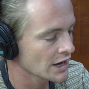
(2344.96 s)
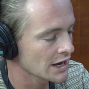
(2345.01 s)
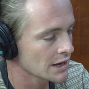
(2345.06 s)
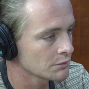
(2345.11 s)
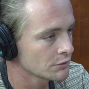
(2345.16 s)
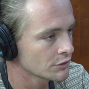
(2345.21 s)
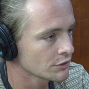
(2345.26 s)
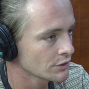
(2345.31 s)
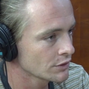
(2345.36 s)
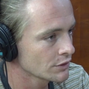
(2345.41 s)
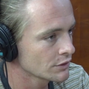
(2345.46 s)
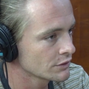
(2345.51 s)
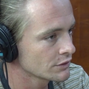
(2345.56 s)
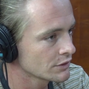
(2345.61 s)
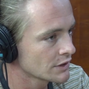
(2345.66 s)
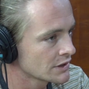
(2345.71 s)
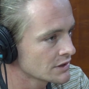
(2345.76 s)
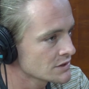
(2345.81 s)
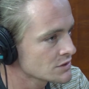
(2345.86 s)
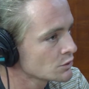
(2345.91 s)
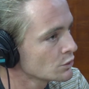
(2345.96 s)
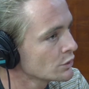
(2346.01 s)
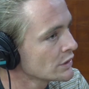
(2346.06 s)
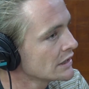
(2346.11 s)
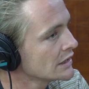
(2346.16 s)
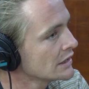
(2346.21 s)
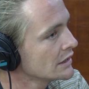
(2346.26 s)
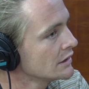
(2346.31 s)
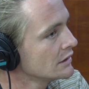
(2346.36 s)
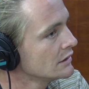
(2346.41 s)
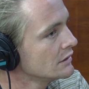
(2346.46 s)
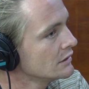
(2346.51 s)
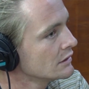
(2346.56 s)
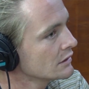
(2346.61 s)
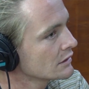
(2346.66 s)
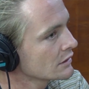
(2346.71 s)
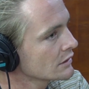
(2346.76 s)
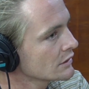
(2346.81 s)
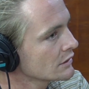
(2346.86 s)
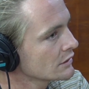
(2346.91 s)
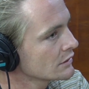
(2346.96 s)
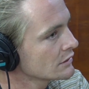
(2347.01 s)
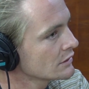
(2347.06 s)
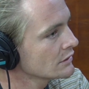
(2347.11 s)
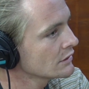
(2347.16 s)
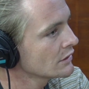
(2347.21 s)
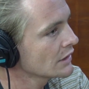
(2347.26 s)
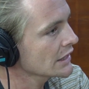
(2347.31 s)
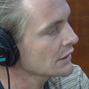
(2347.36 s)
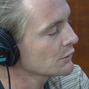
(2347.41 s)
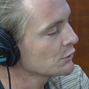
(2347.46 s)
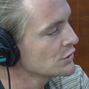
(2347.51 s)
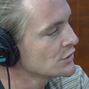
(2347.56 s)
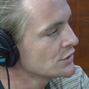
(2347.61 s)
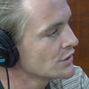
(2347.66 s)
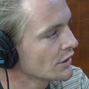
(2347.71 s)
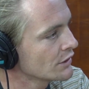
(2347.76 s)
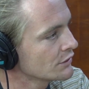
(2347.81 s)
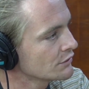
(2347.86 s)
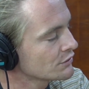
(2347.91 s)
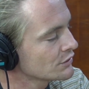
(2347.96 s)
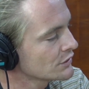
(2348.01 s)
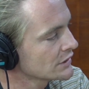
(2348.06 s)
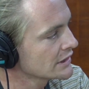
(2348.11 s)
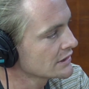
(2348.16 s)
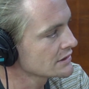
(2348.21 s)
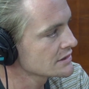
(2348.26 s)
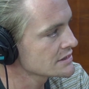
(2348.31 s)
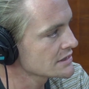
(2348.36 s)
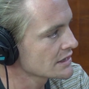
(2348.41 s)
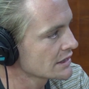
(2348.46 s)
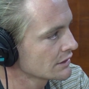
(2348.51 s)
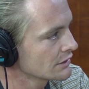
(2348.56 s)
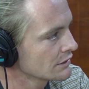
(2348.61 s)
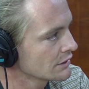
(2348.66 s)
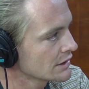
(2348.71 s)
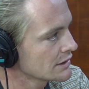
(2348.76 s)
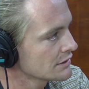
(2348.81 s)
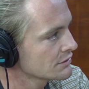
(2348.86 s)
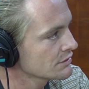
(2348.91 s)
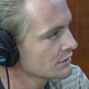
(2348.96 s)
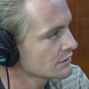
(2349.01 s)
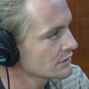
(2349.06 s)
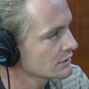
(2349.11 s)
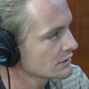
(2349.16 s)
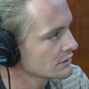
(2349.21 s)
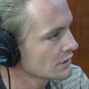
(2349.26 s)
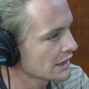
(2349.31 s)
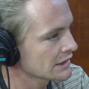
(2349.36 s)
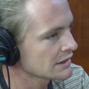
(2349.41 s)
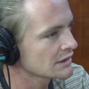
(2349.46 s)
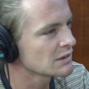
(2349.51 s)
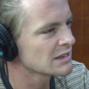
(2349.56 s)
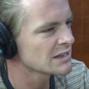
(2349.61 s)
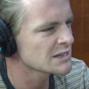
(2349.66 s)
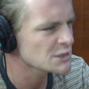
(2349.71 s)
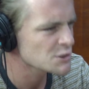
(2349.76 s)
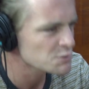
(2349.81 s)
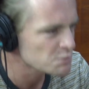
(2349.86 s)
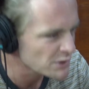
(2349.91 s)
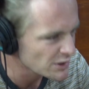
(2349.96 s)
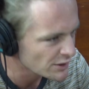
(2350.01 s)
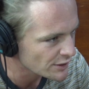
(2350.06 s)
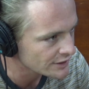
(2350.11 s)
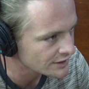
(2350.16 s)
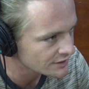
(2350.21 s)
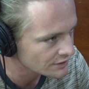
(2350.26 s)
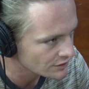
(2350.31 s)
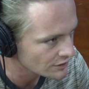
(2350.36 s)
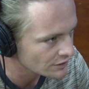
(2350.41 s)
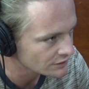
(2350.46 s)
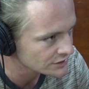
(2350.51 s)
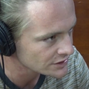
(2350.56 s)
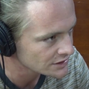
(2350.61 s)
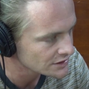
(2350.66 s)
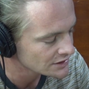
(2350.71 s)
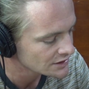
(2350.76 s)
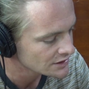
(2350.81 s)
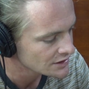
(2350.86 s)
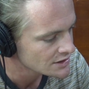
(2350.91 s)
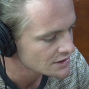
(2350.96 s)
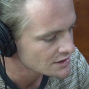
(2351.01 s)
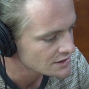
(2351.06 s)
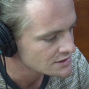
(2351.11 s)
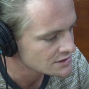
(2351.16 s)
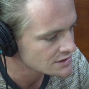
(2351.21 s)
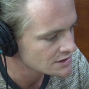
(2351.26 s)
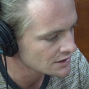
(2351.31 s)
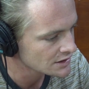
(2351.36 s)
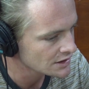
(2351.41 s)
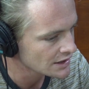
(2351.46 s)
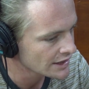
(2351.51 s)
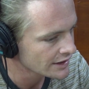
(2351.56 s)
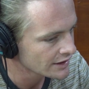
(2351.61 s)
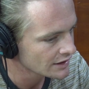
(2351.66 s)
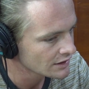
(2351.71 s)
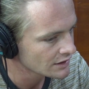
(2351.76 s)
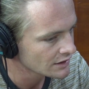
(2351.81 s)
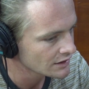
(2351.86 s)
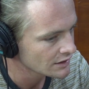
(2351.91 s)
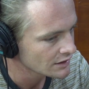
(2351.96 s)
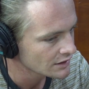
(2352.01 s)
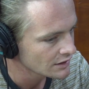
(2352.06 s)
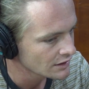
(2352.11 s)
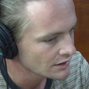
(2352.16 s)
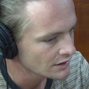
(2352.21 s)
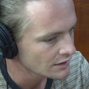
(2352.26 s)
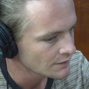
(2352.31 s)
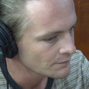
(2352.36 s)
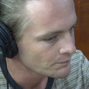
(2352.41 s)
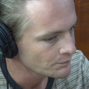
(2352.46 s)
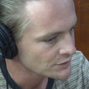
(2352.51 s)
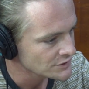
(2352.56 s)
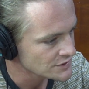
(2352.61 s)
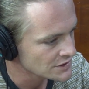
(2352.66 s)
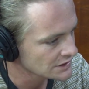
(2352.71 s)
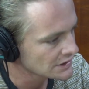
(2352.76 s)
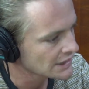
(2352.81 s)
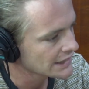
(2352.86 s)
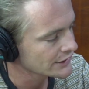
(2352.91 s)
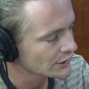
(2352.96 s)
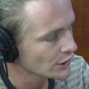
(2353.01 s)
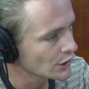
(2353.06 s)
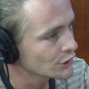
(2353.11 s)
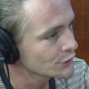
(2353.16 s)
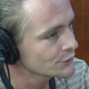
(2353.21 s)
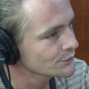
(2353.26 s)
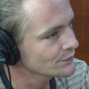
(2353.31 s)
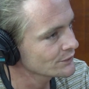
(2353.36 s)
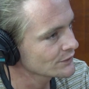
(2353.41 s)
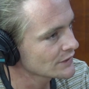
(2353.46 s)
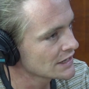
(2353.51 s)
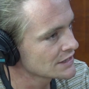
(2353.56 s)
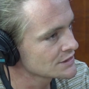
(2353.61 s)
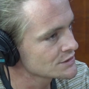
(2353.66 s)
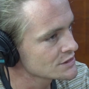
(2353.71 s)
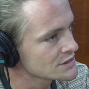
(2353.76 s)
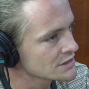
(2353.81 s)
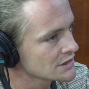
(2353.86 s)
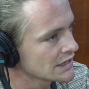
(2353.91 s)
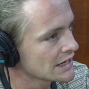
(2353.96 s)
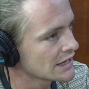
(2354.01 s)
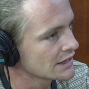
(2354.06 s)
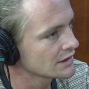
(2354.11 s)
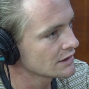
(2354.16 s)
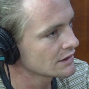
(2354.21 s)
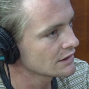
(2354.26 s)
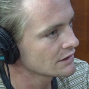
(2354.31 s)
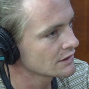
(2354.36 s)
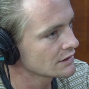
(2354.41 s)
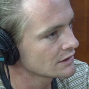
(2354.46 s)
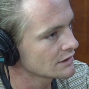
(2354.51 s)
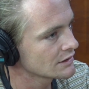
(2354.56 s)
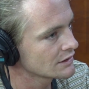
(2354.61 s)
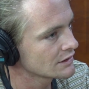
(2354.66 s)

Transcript: all came through. And it's weird, like when you don't fully understand grief, like the experience of it, to let go. And just turn